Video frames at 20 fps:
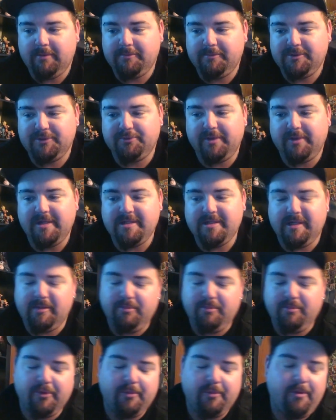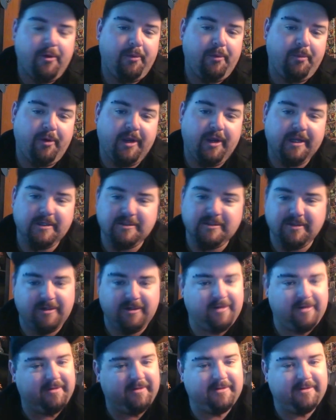just recently bought a motorbike.
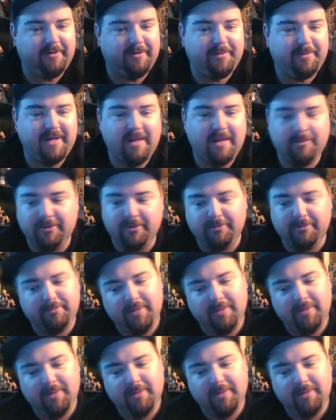So I've been able